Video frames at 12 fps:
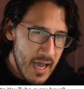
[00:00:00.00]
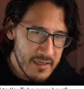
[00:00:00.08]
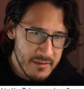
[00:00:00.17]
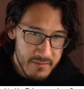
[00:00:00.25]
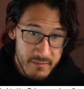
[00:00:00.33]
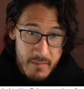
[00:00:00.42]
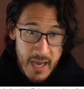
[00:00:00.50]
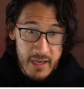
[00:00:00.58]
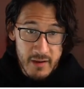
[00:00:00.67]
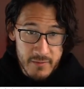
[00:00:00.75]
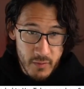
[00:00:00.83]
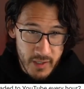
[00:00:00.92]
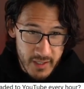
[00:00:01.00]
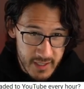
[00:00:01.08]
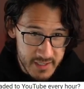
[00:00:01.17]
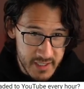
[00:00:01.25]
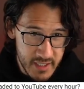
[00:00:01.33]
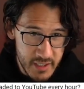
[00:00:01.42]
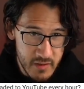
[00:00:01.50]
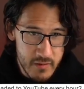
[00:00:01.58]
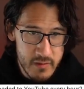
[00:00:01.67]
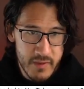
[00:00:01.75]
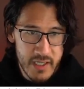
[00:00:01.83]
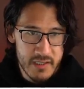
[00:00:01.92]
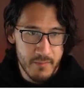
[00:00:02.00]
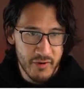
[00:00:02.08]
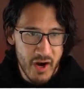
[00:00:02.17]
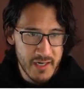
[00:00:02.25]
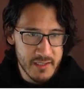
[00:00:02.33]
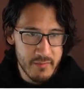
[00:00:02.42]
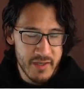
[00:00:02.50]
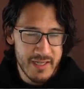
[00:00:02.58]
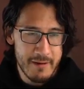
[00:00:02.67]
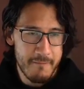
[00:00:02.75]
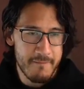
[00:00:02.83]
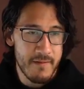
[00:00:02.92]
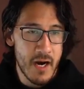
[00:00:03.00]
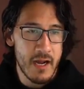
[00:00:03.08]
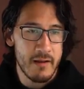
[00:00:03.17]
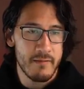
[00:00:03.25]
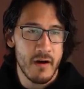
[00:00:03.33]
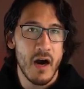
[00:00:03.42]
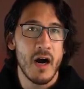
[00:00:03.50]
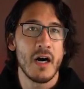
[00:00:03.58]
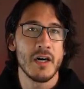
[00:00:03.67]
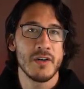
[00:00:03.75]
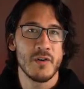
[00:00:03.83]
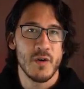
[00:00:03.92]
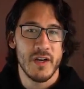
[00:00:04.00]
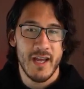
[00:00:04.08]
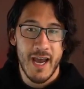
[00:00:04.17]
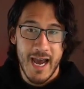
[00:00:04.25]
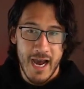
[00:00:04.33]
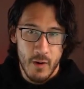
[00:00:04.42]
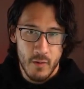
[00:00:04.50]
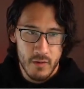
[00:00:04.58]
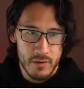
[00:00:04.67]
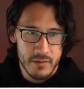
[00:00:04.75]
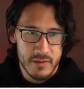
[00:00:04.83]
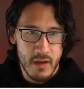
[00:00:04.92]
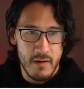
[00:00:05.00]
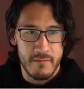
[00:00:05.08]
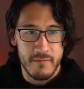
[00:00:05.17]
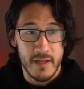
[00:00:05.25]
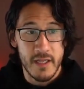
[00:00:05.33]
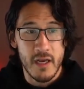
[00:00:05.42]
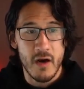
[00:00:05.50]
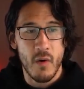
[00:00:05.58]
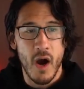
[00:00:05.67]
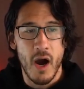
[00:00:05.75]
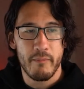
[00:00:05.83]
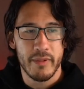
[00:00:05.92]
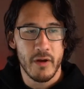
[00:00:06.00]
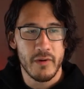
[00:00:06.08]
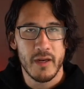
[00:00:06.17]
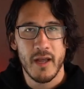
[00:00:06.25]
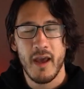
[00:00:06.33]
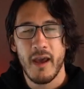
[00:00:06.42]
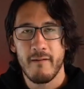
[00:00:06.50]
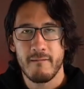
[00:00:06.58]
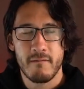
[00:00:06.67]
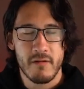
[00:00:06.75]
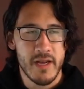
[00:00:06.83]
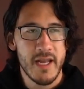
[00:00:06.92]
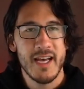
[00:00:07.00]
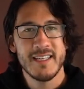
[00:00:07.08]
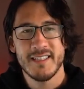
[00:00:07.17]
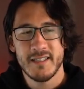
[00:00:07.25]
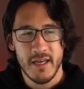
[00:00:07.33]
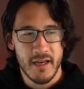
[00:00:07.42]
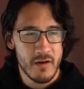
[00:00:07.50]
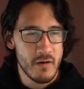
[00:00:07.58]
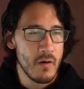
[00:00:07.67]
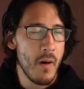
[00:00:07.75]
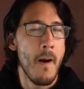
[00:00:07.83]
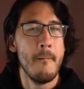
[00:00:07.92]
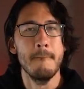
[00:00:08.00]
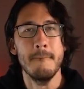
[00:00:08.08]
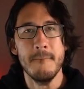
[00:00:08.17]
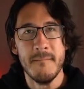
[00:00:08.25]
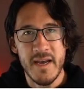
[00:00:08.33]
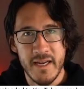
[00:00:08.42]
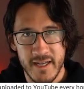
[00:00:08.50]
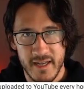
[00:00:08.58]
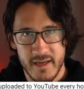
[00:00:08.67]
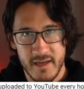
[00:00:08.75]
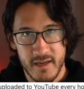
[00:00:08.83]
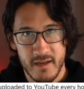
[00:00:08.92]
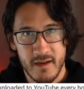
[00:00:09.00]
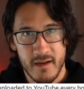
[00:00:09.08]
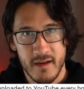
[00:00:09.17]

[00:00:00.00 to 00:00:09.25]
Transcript: as of May of 2019, YouTube gets approximately 500 hours of video uploaded every single minute.